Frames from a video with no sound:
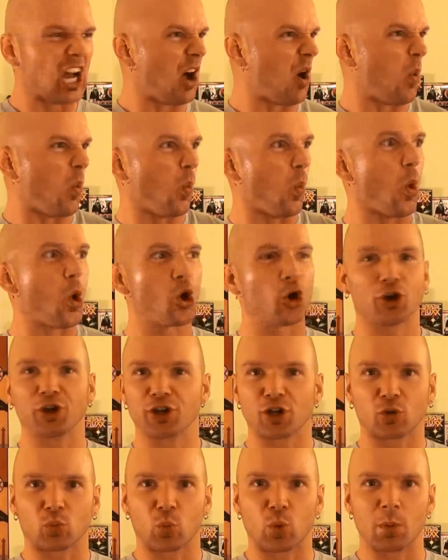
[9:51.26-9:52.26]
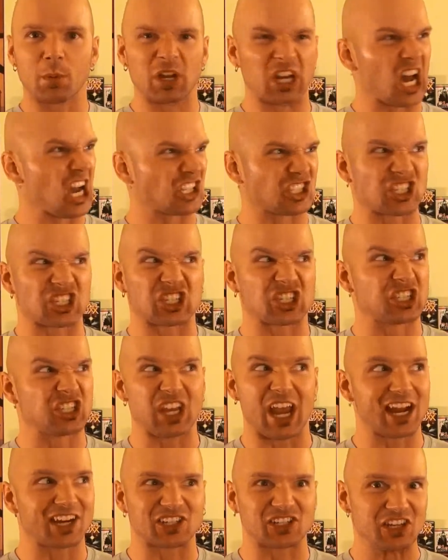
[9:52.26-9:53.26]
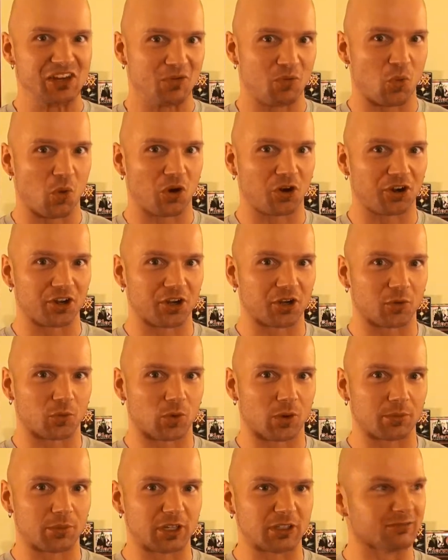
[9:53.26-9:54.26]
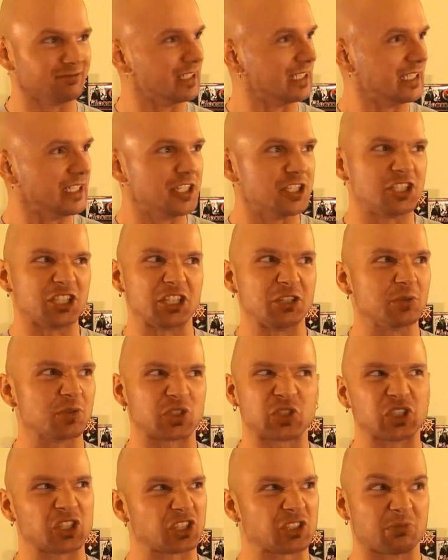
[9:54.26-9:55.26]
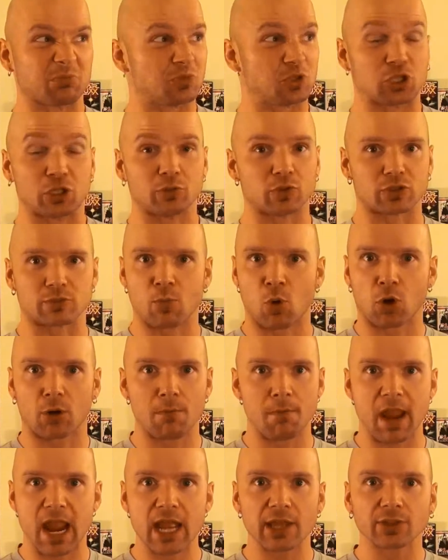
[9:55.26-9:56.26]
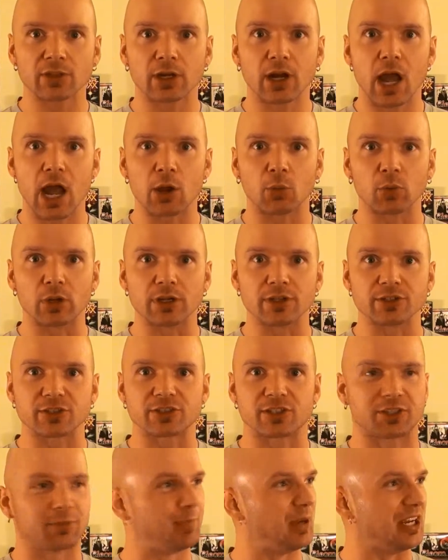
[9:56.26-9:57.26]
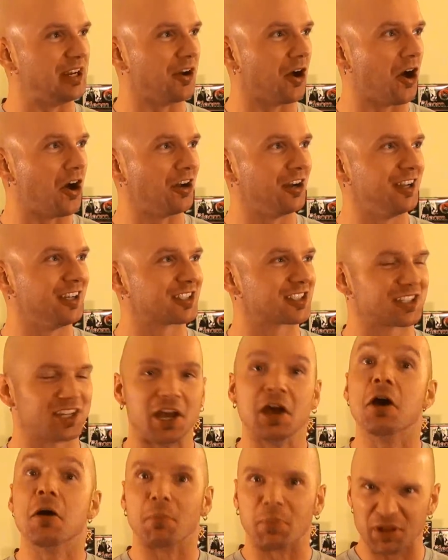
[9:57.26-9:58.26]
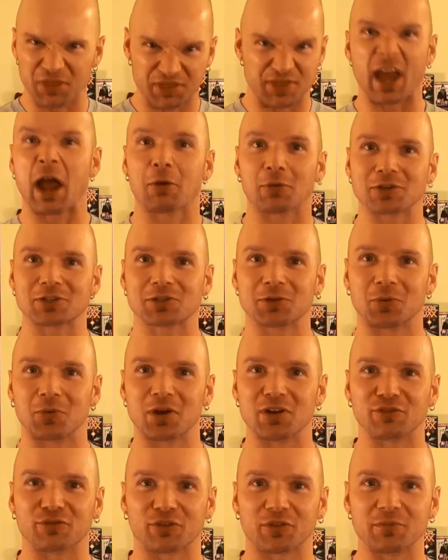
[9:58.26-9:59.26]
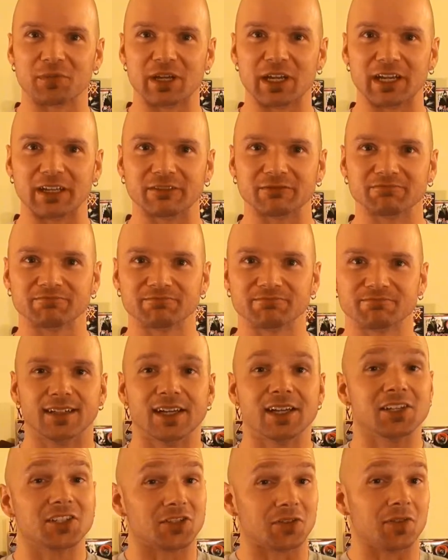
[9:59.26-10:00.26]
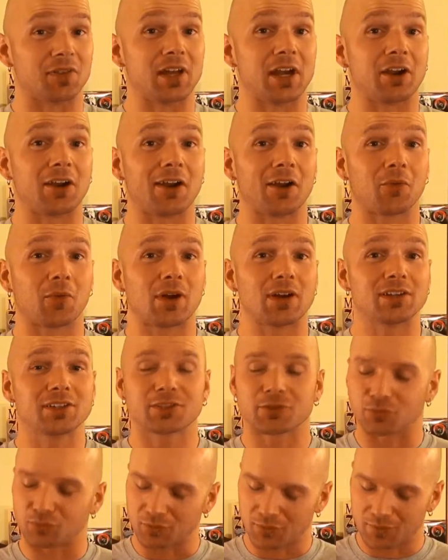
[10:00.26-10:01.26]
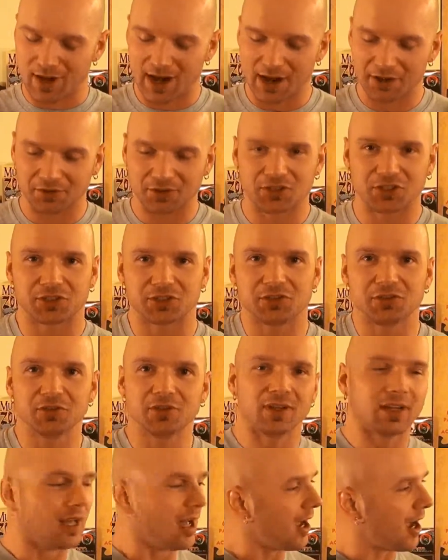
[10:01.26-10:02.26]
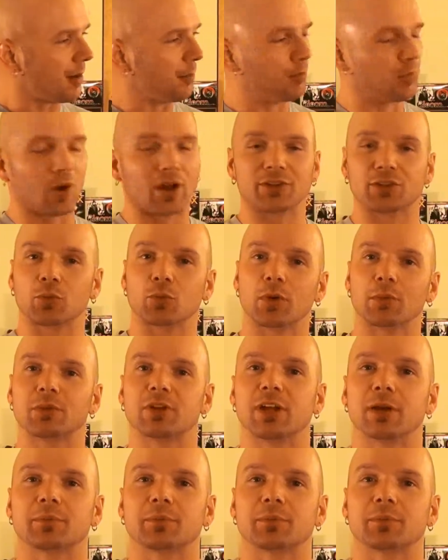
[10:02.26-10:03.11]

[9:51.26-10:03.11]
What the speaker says: A warrior woman, a sexy warrior woman. She was more man than I was, to be honest, but that was the one for me. So there I was, round 2. I brought the woman